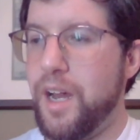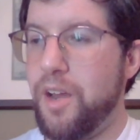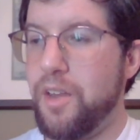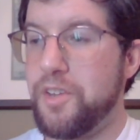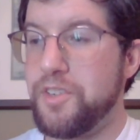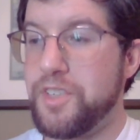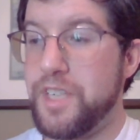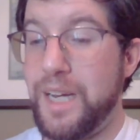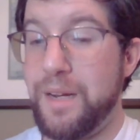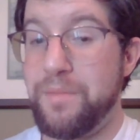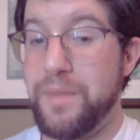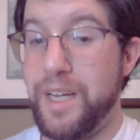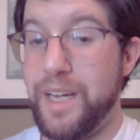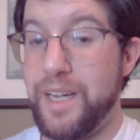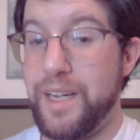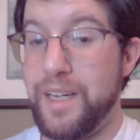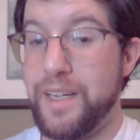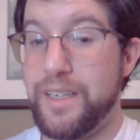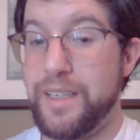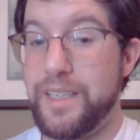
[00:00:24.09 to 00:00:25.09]
On the same
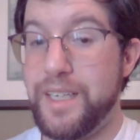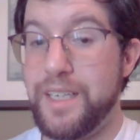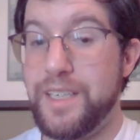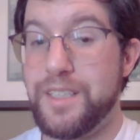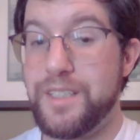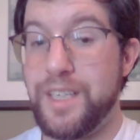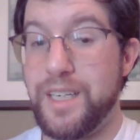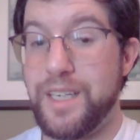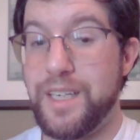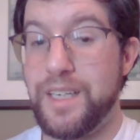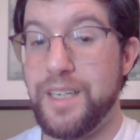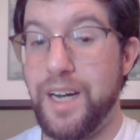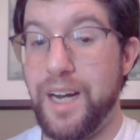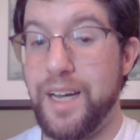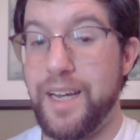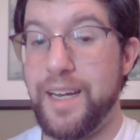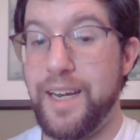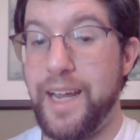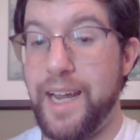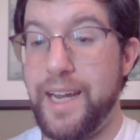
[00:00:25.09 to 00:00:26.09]
day, in
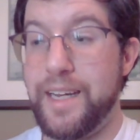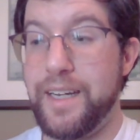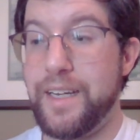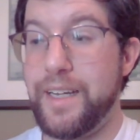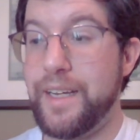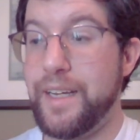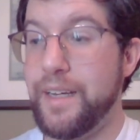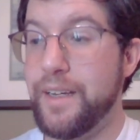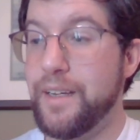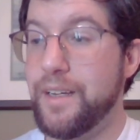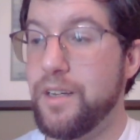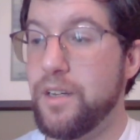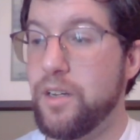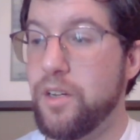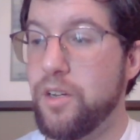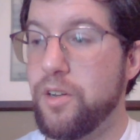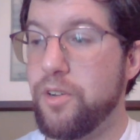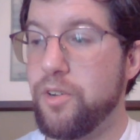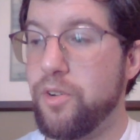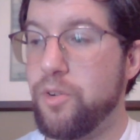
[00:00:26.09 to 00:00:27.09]
1069 AD,
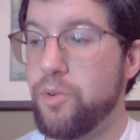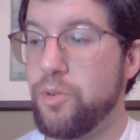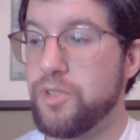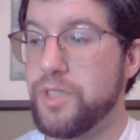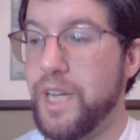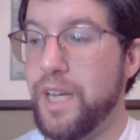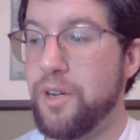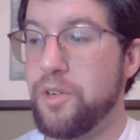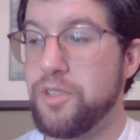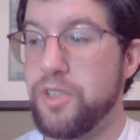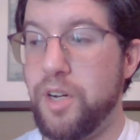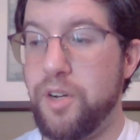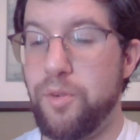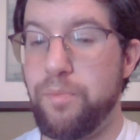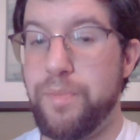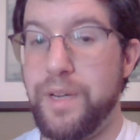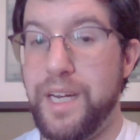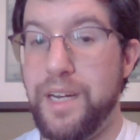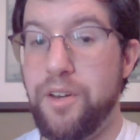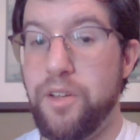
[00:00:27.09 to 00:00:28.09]
Crusaders
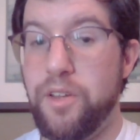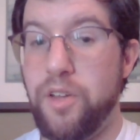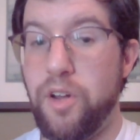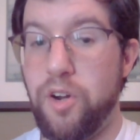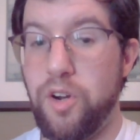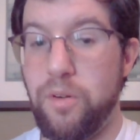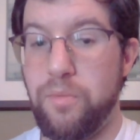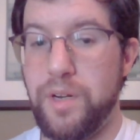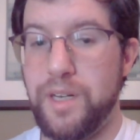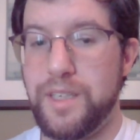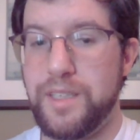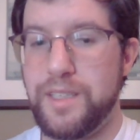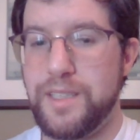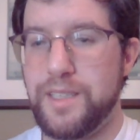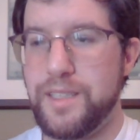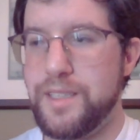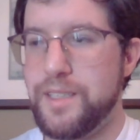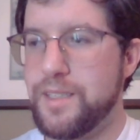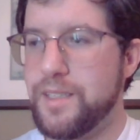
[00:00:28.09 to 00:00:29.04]
under Peter the Hermit